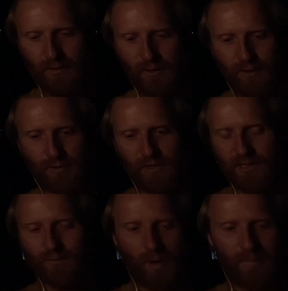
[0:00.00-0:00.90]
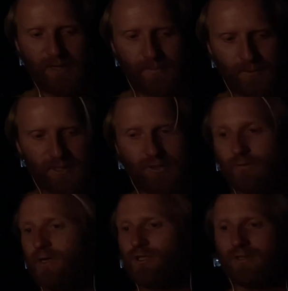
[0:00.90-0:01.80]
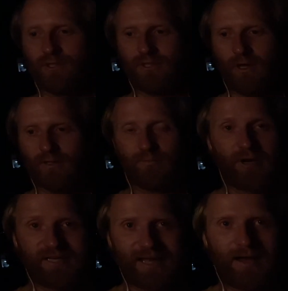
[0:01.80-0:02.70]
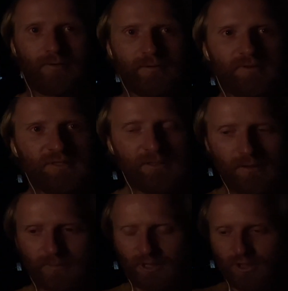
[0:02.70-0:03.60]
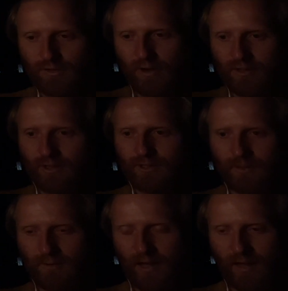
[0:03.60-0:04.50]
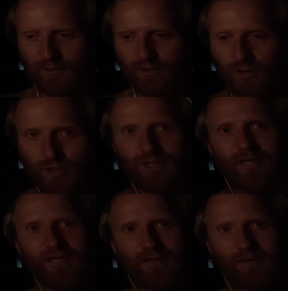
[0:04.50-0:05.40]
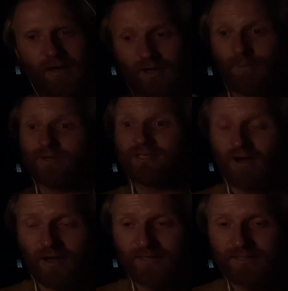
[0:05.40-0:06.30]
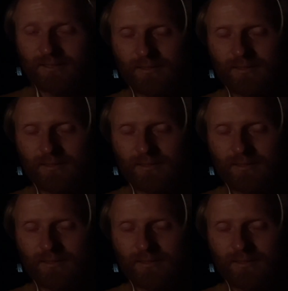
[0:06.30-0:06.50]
So this is where people's intuitions start to break down, because usually a company dies.